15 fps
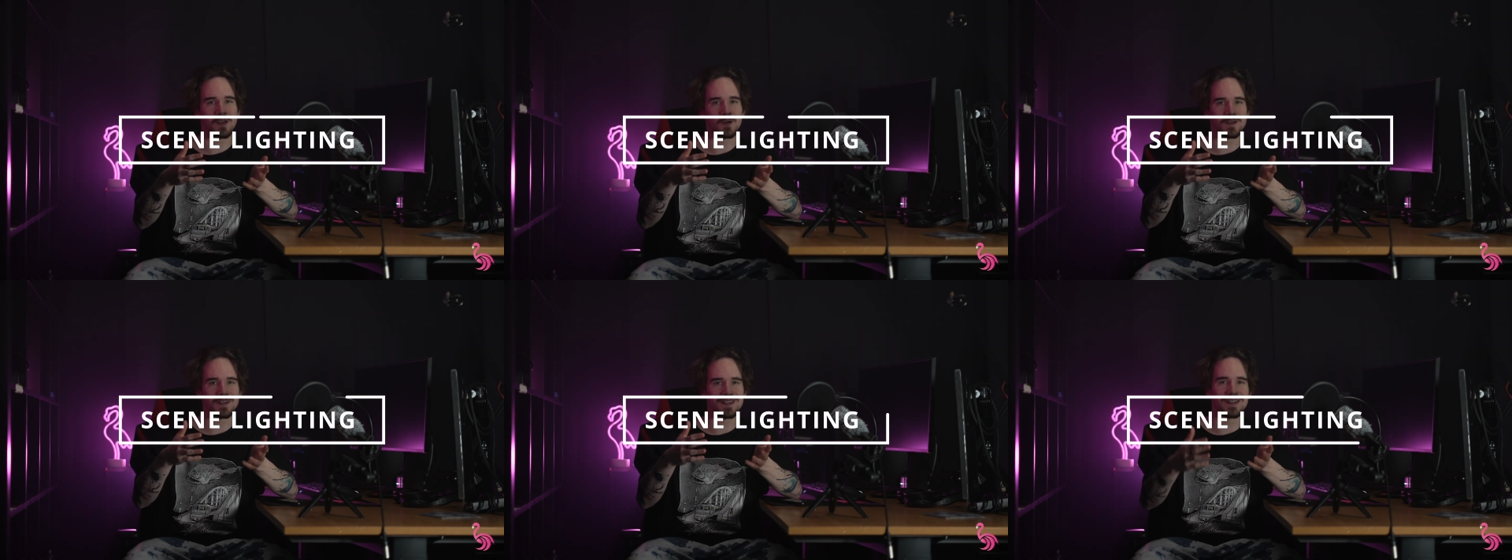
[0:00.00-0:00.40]

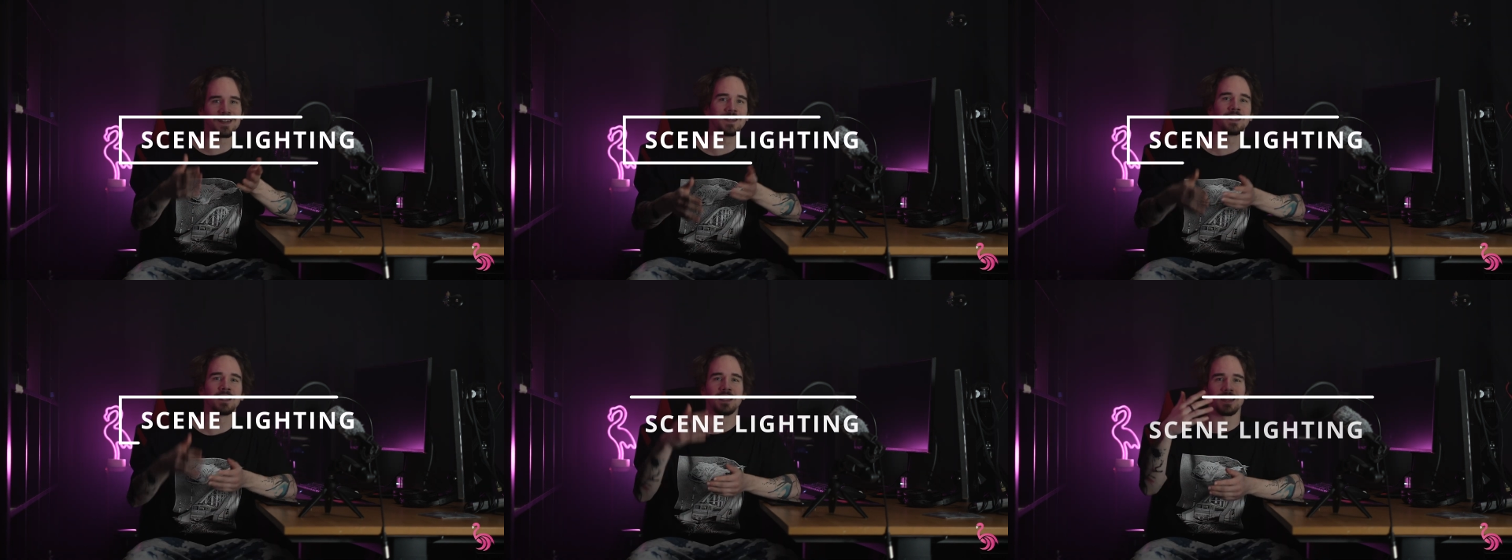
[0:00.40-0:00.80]
your
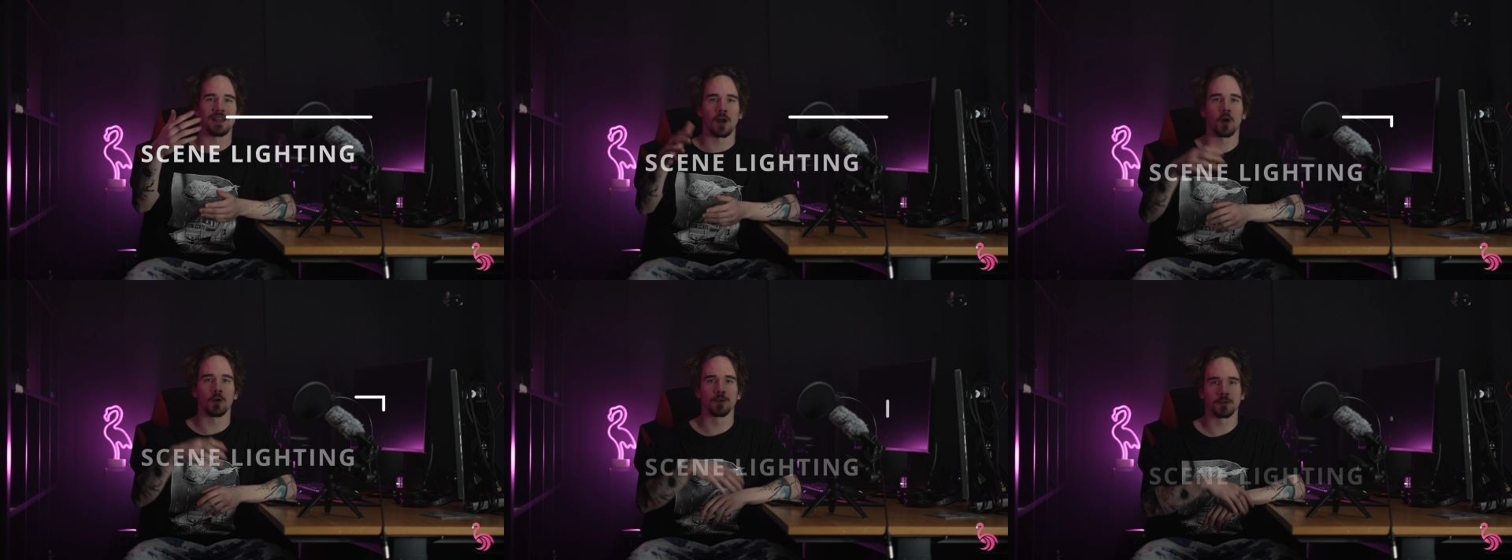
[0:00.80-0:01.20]
scene,
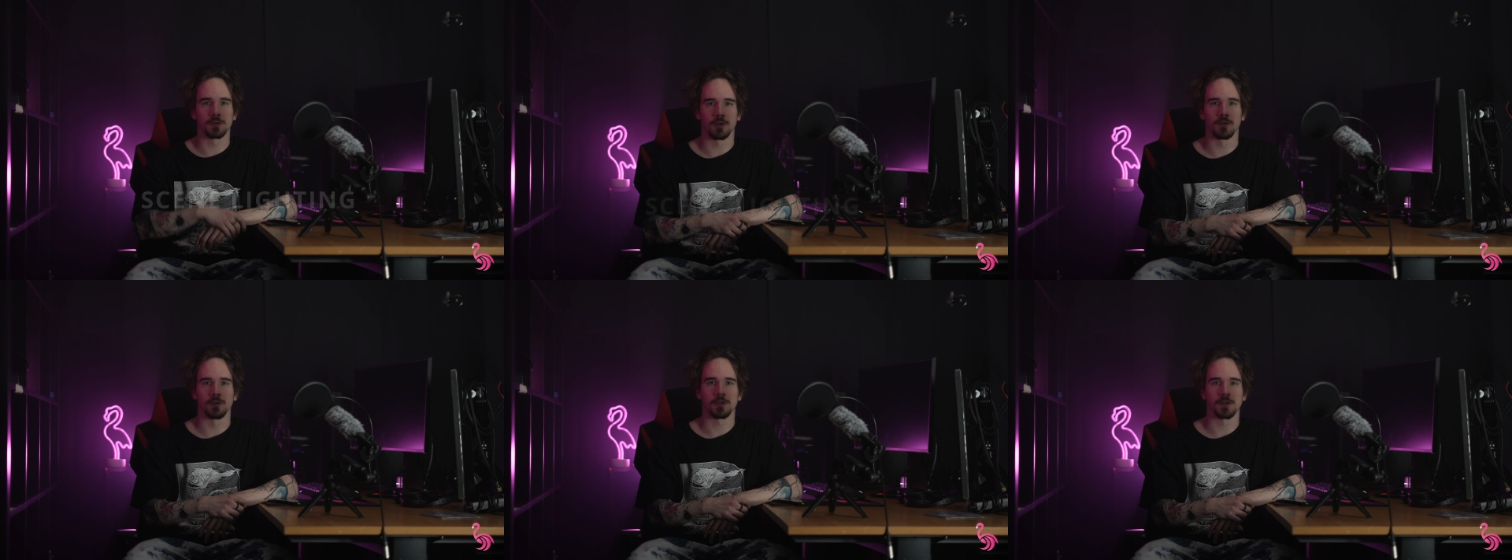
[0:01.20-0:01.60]
there are other
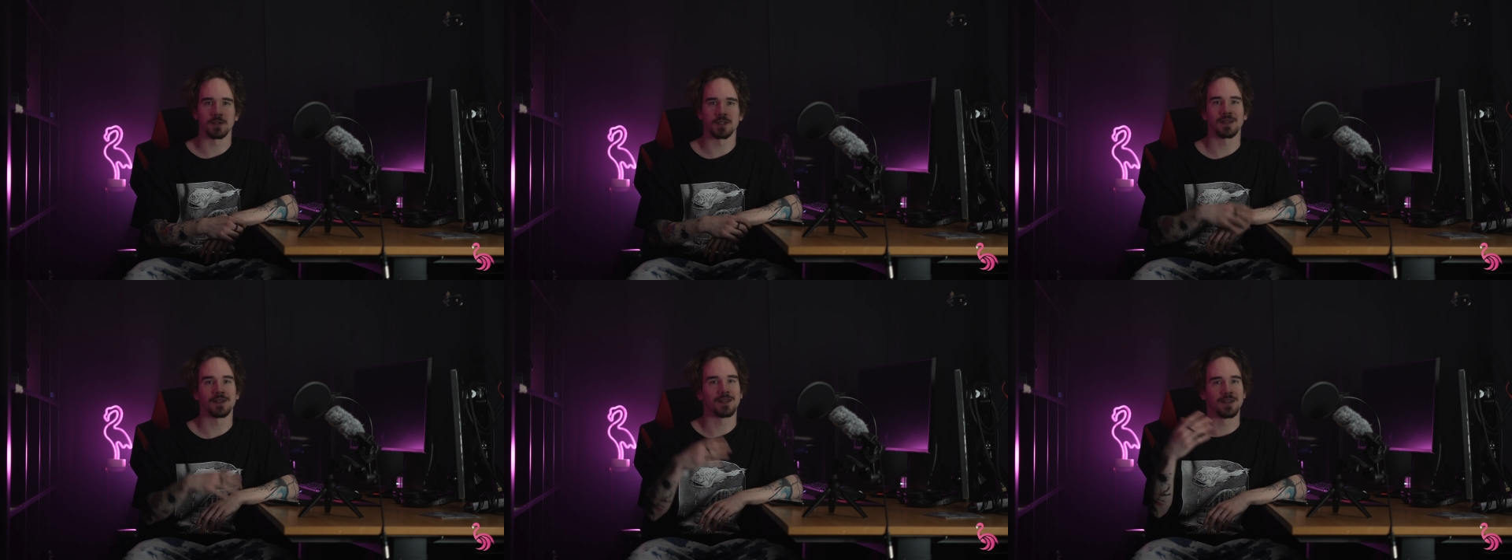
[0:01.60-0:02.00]

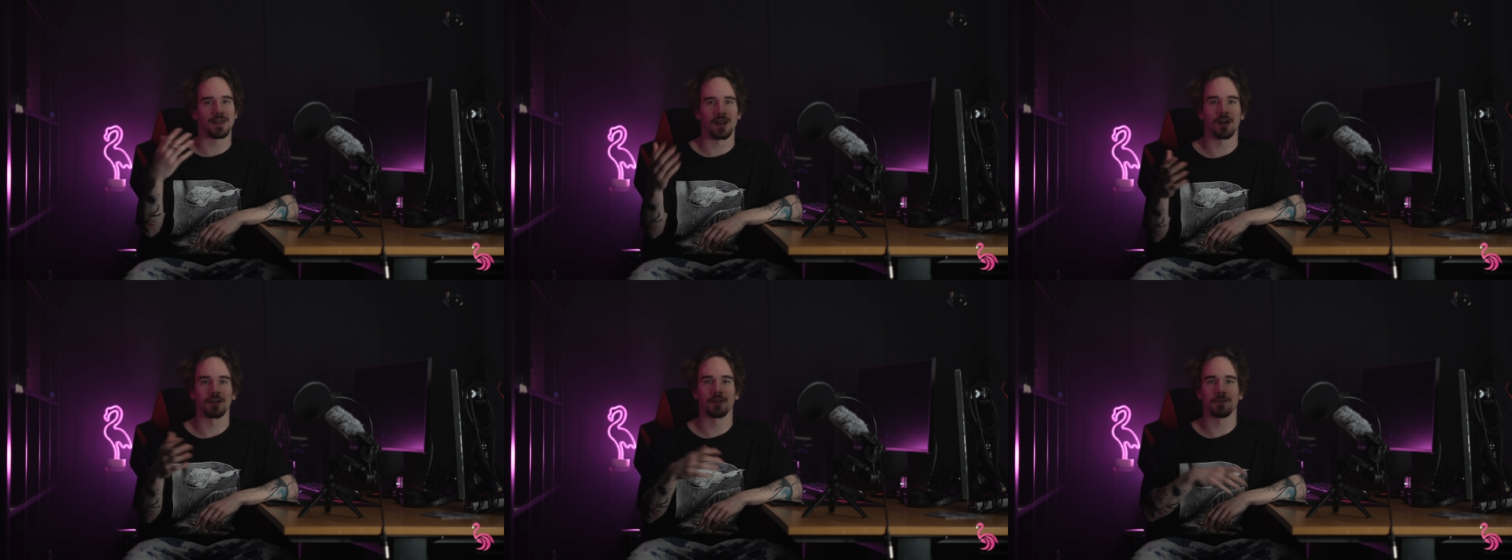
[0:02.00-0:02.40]
solutions
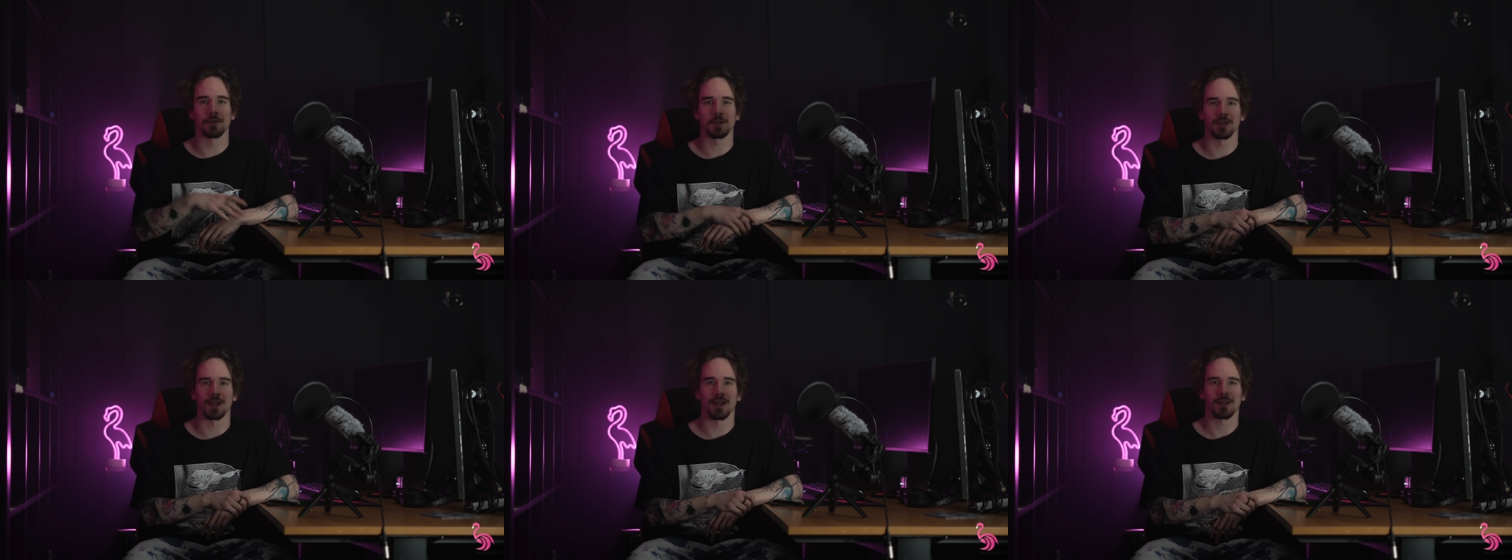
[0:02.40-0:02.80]
than
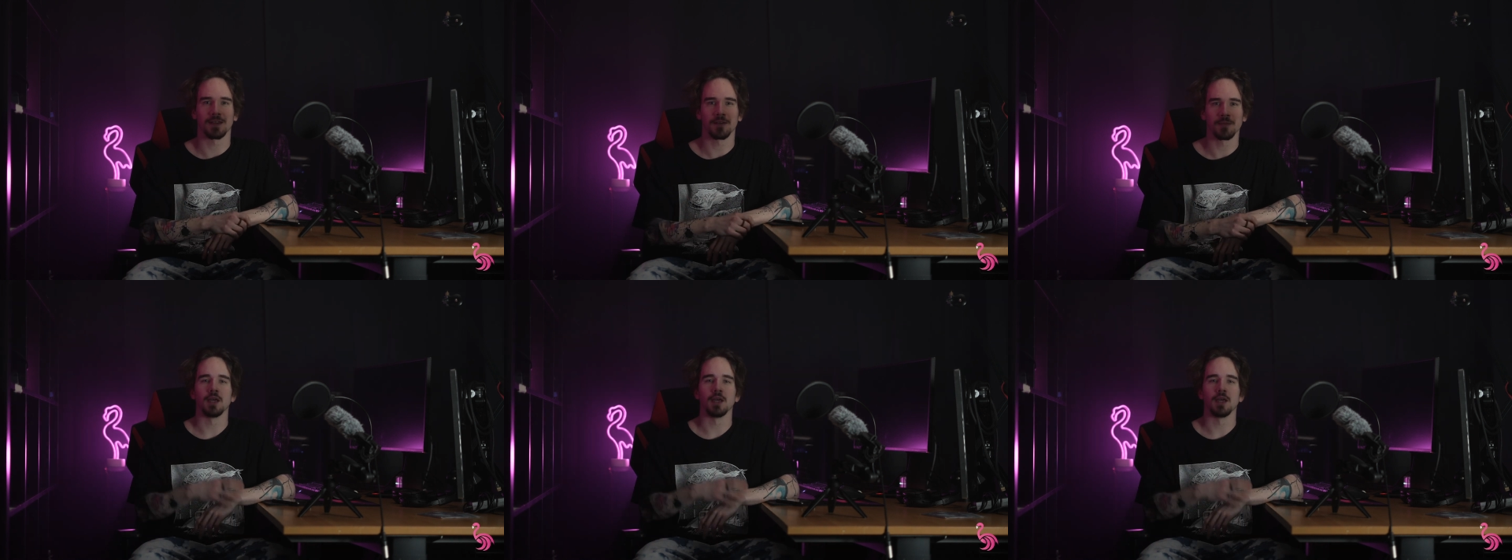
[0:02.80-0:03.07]
artificial light.